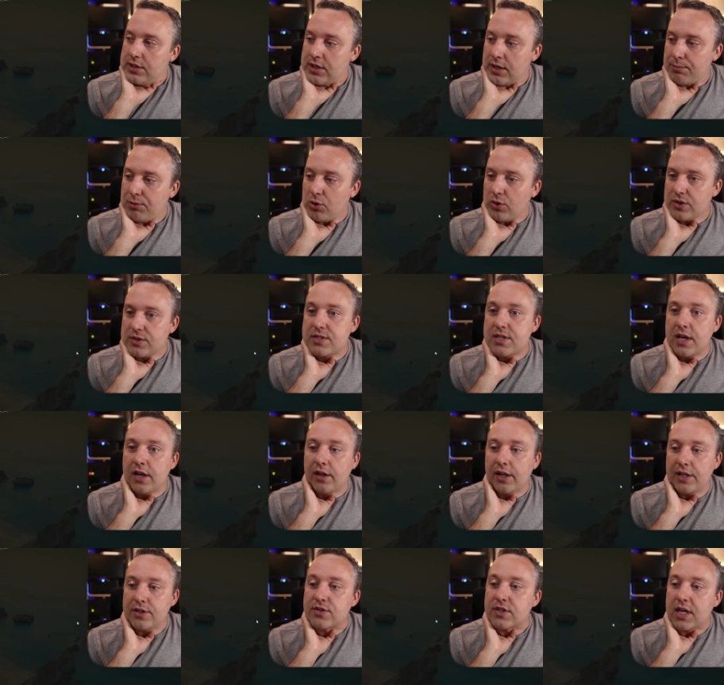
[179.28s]

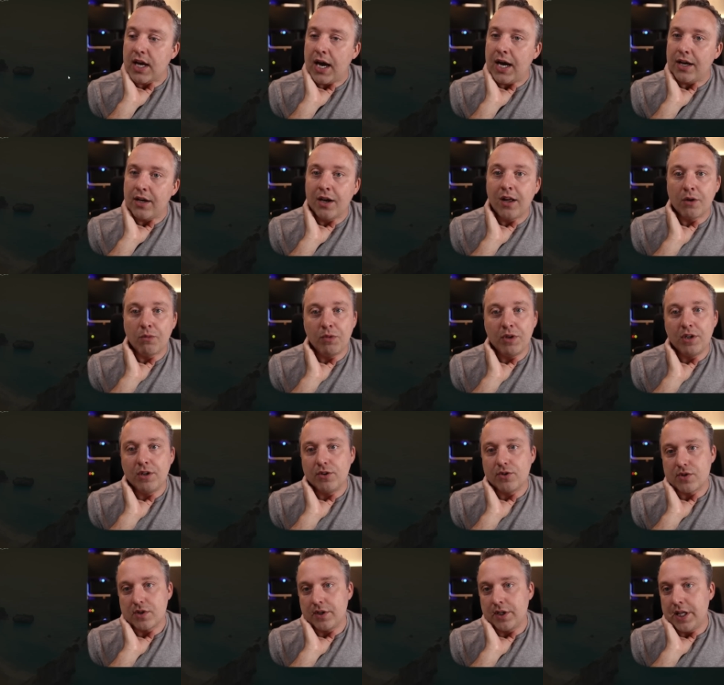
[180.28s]
WSL has gotten on
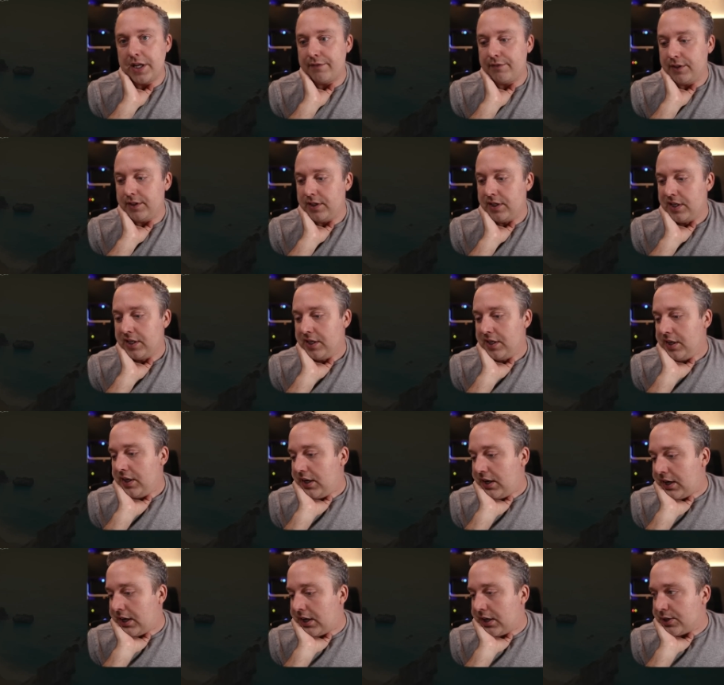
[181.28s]
Windows 11.
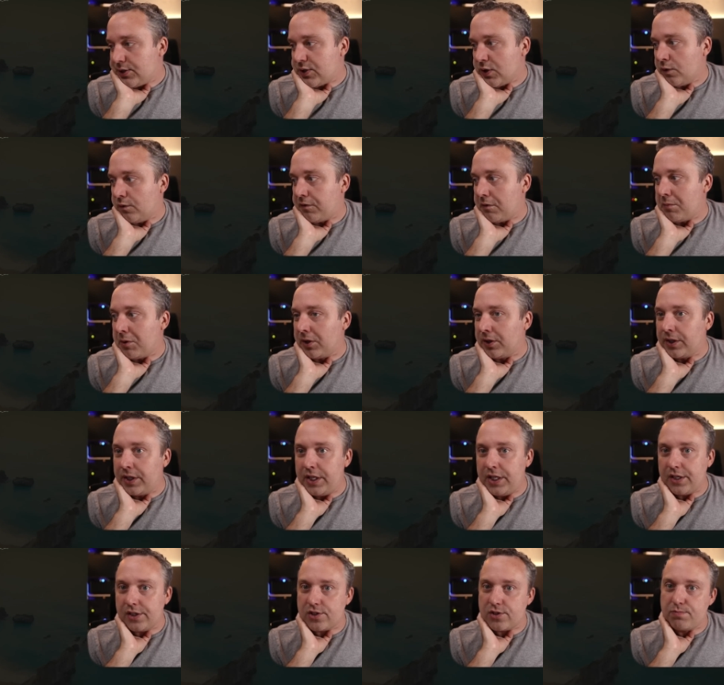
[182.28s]
Uh, so from a
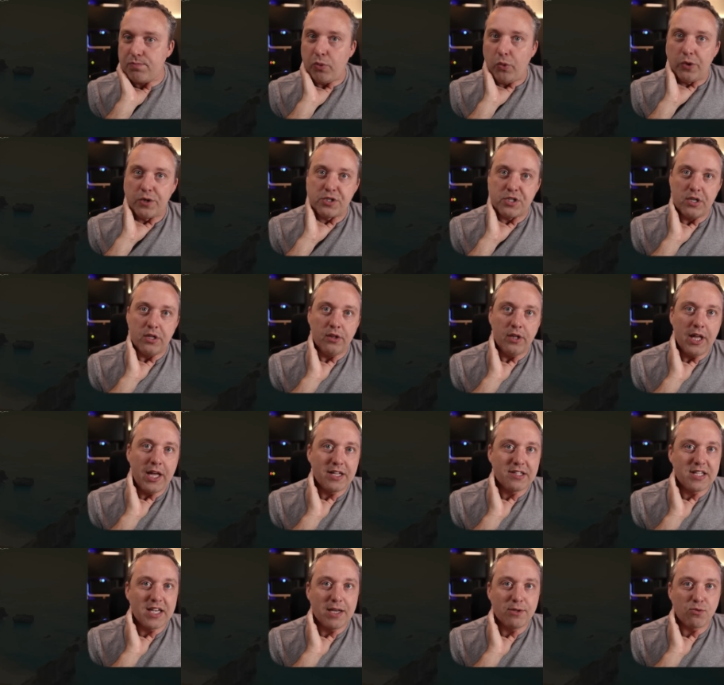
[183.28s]
Linux portion, a
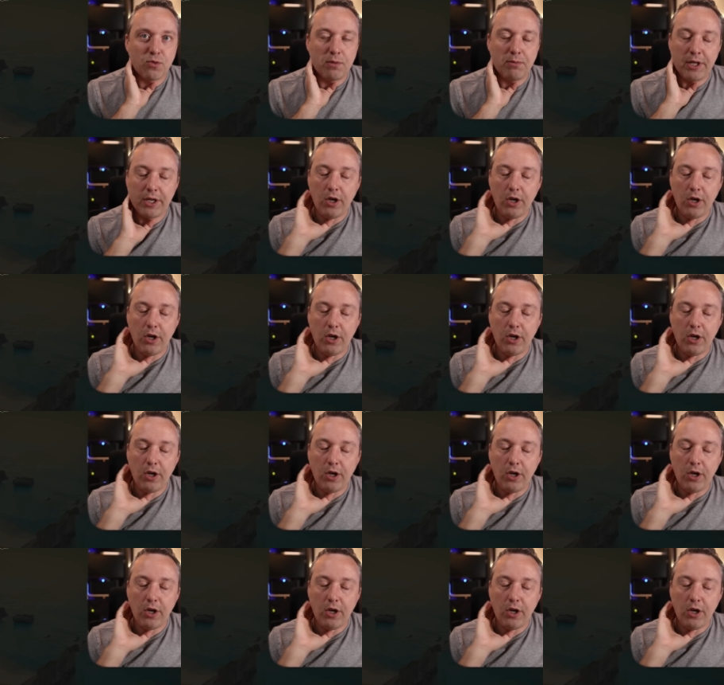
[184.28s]
lot of times when I'm